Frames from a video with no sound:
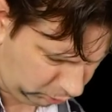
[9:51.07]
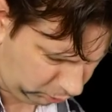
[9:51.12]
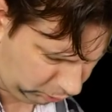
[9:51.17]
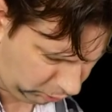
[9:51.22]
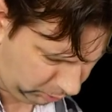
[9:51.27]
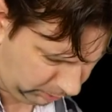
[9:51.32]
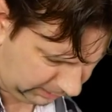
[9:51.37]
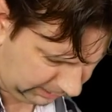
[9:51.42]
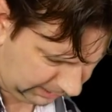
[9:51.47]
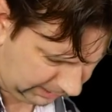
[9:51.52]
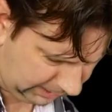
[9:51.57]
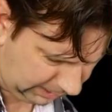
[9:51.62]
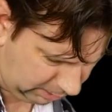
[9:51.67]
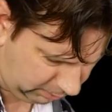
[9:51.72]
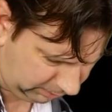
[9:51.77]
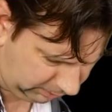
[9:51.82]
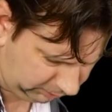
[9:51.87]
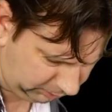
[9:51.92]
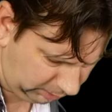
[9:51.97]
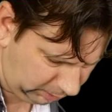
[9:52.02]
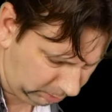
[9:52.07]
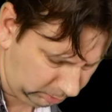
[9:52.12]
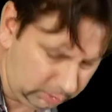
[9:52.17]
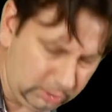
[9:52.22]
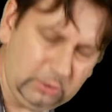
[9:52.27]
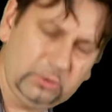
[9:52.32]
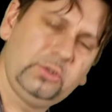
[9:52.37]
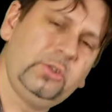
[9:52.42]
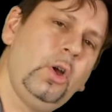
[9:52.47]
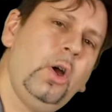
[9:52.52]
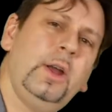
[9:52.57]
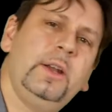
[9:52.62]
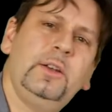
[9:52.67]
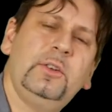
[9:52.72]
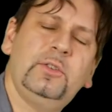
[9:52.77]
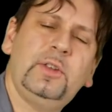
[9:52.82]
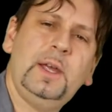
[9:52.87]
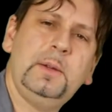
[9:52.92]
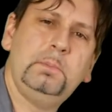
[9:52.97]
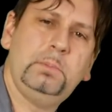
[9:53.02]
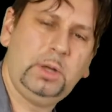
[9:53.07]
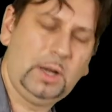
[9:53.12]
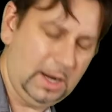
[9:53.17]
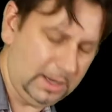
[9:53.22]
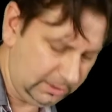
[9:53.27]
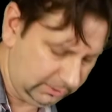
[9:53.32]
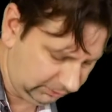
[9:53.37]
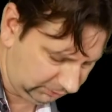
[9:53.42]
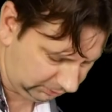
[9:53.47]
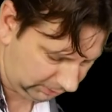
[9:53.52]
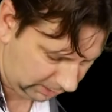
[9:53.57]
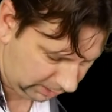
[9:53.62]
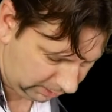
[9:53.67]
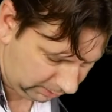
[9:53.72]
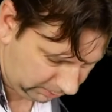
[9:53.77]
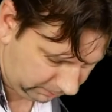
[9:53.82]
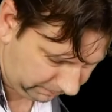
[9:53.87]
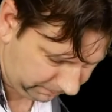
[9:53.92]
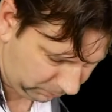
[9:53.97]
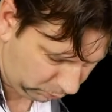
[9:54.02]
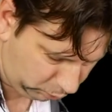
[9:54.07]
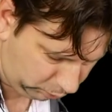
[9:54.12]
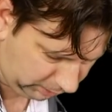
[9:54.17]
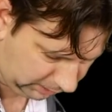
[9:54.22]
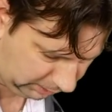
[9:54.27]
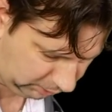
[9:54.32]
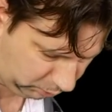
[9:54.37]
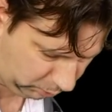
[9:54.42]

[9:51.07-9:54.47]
doing here is, I'm going to start in the same place, 14,